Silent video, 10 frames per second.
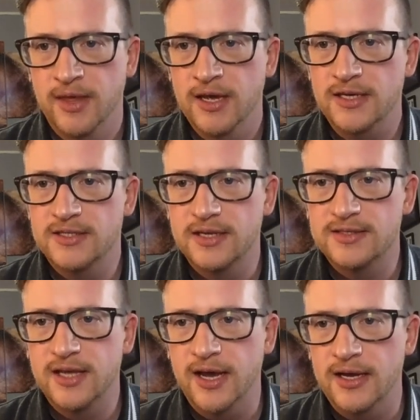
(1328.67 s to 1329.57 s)
He says
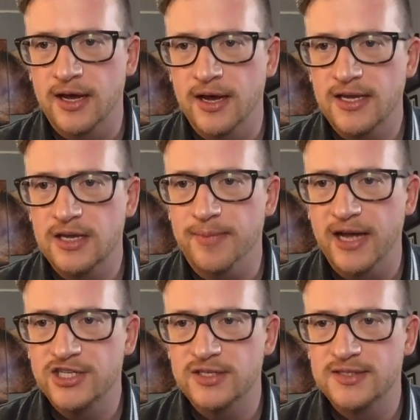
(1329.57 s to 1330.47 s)
that he
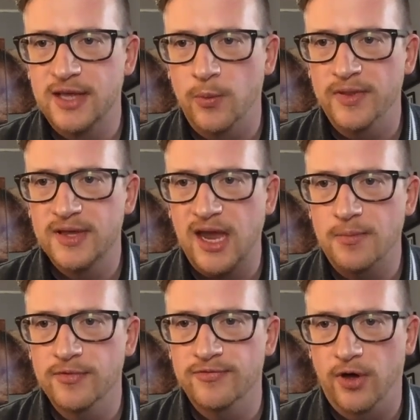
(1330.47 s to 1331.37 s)
imagines that when the game
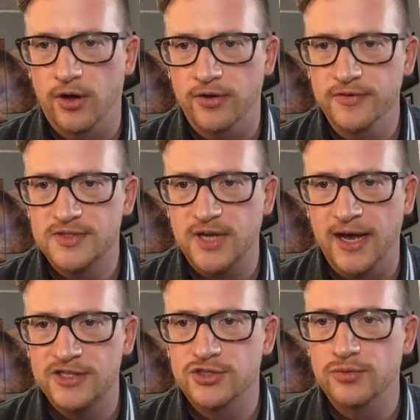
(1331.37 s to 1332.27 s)
evolves,
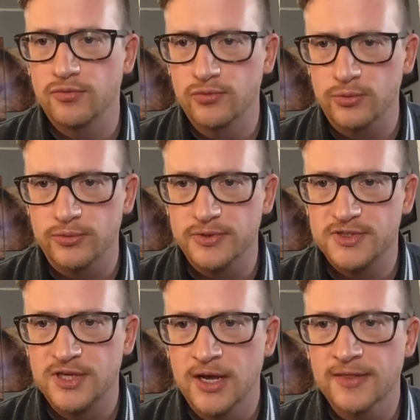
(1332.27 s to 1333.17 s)
as do the
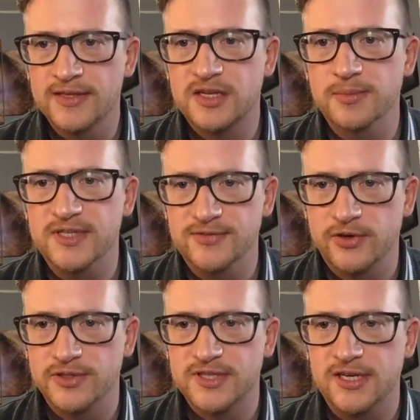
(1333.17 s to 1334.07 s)
rules, this can be
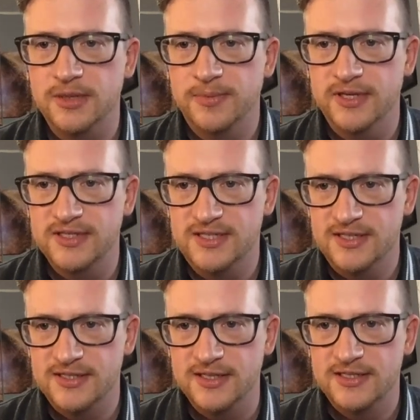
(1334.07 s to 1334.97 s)
difficult to keep
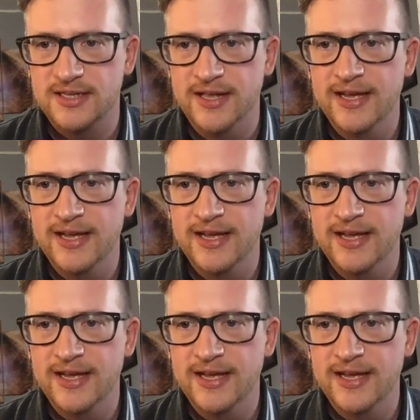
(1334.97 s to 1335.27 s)
consistent.